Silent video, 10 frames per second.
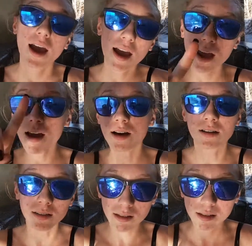
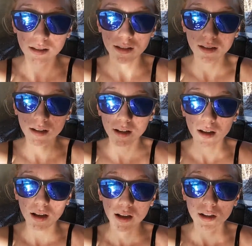and
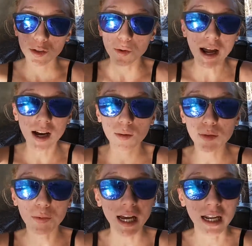try to help
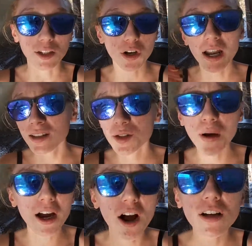the planet, try to
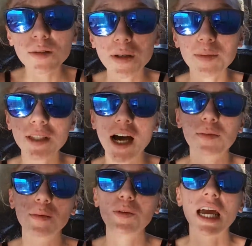inspire other people to
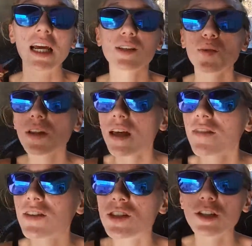help the planet, because we
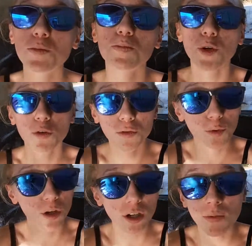live in such a beautiful
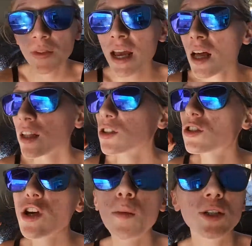world. There's
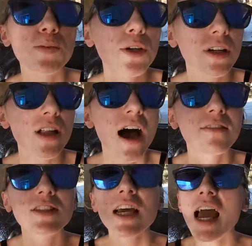so much beauty
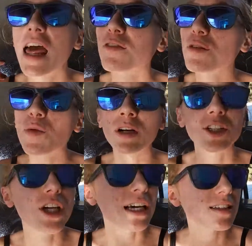left, and if we want to chase